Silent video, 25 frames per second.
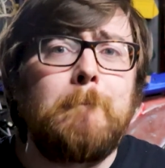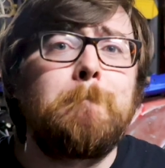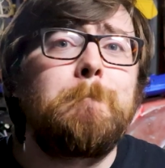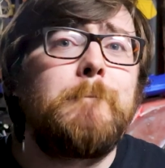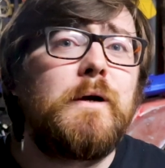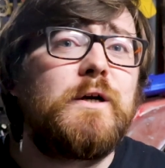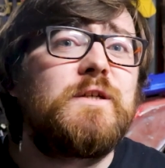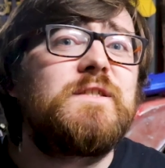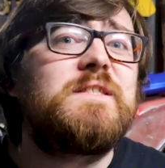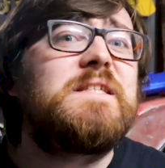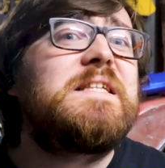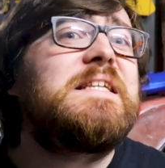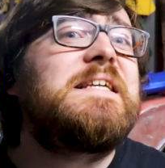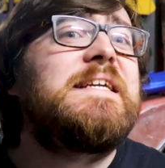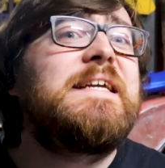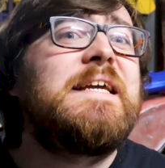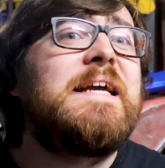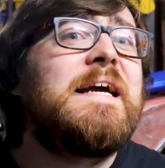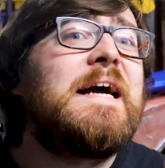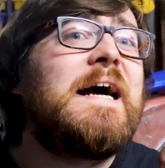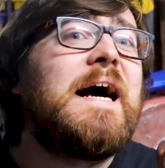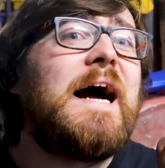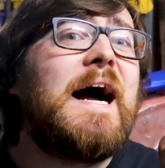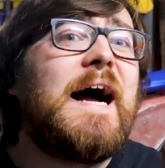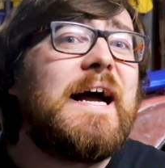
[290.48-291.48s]
Personally,
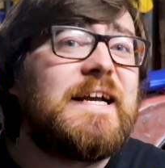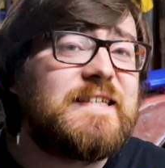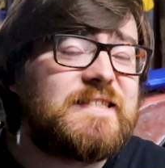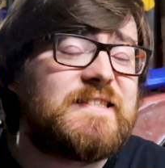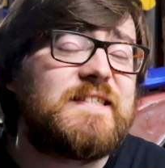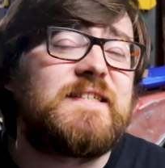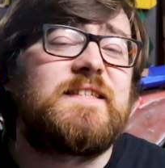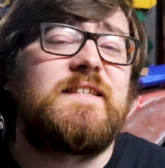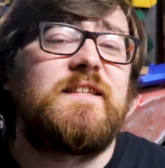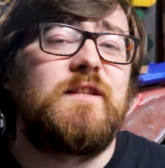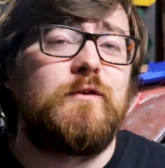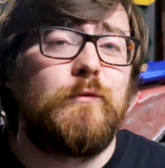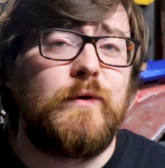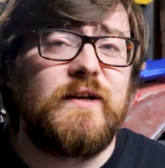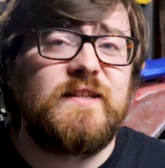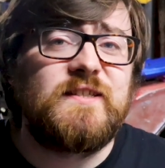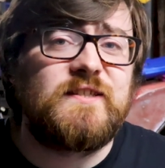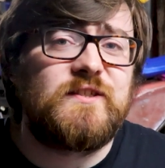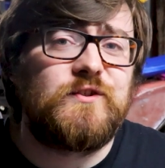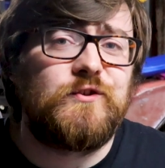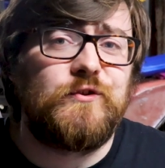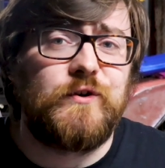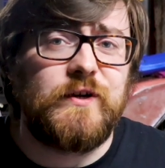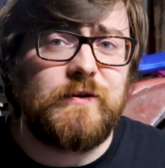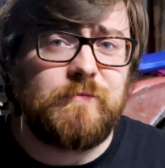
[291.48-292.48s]
I stick to the wind
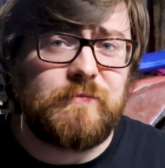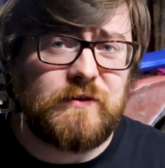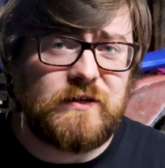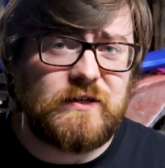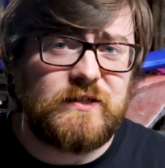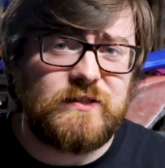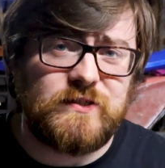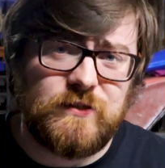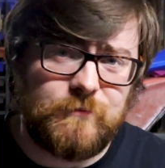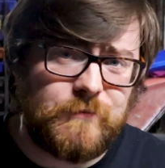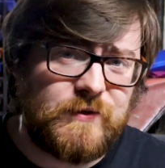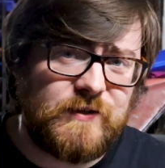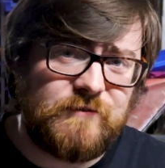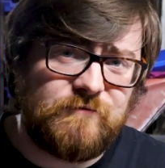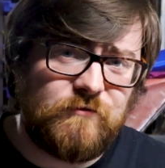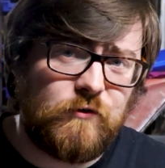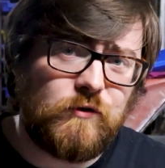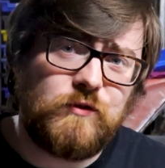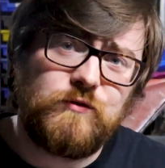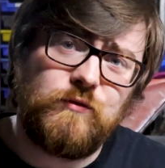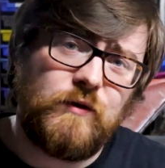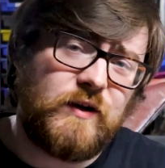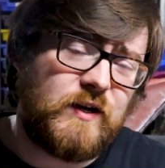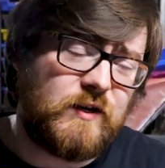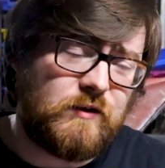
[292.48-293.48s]
story because, I mean,
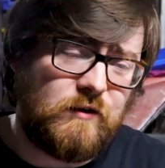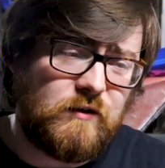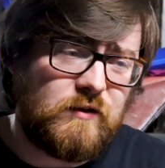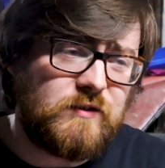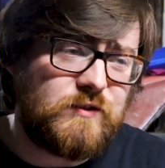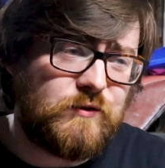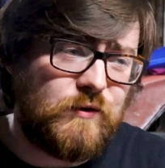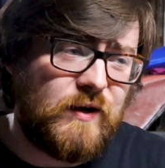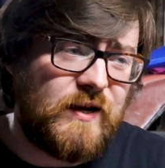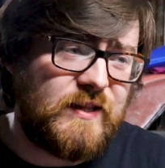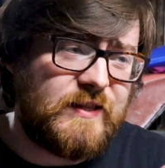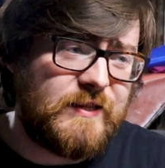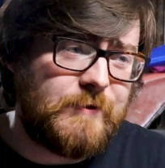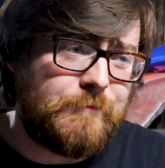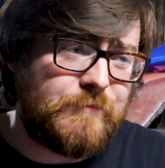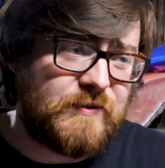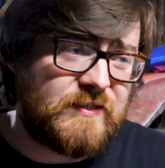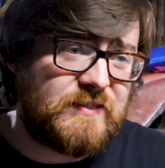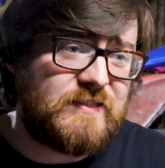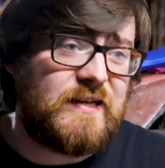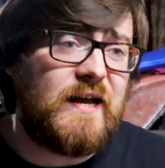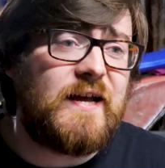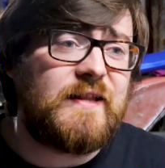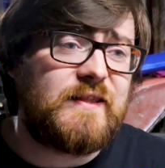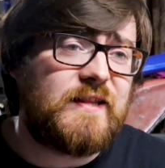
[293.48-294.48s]
Volkswagen also had the
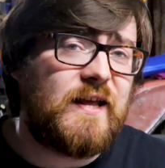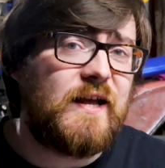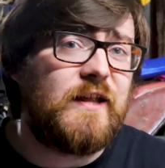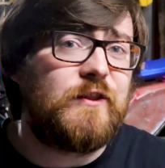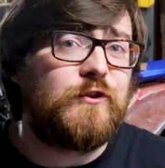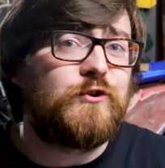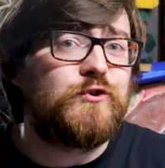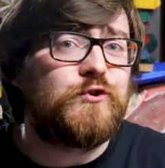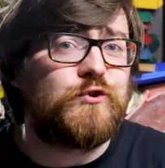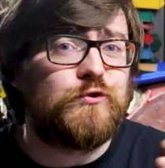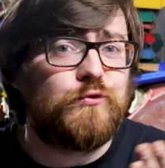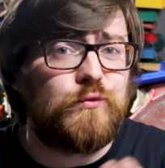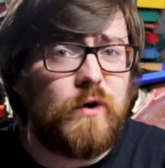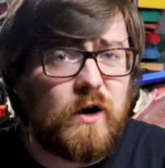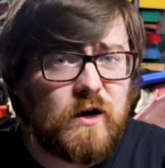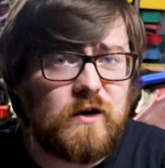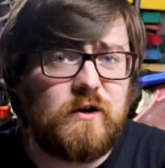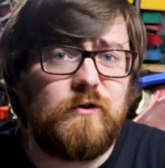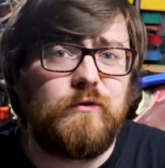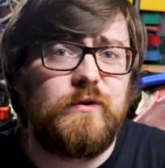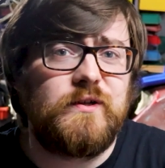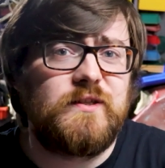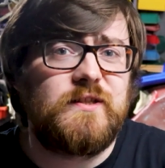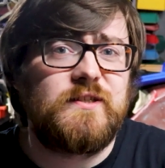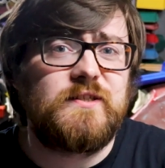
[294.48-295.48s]
Passat and the
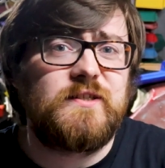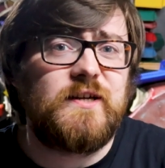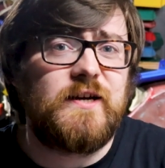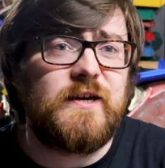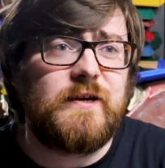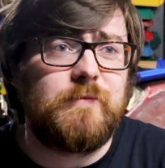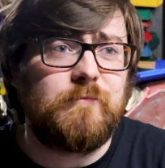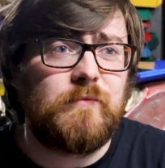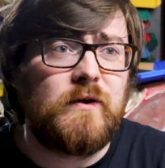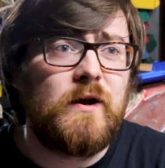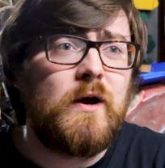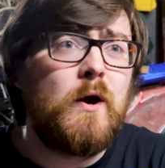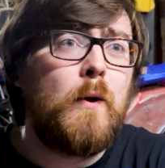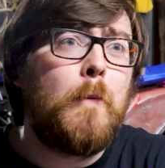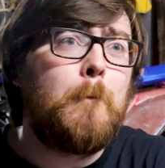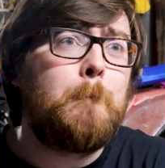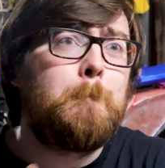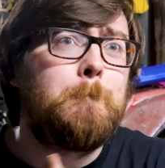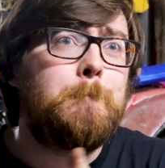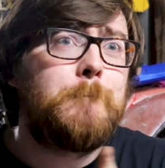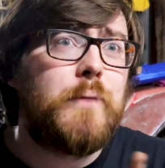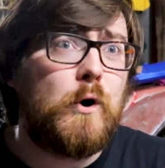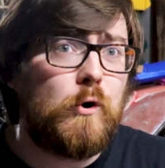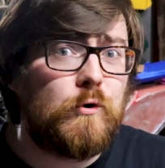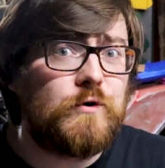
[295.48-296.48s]
Scirocco at the time.
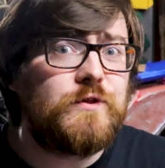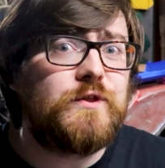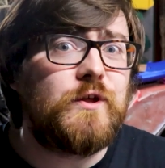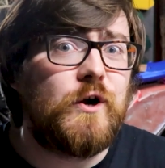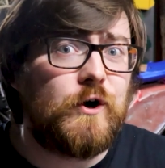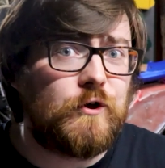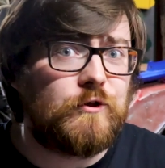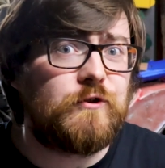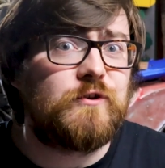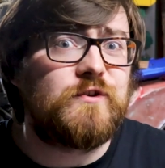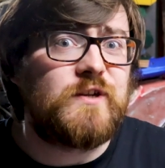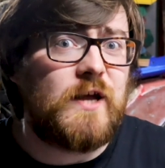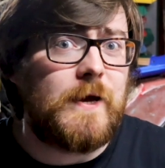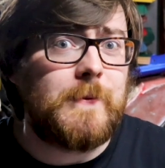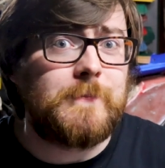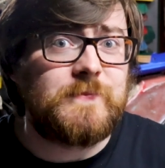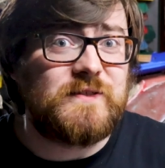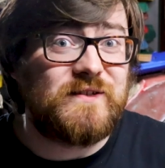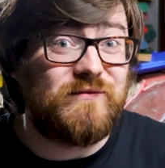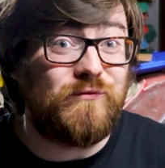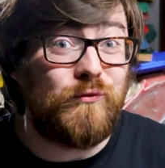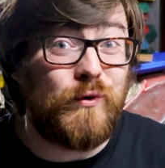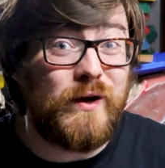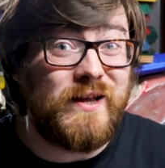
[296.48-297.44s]
both other types of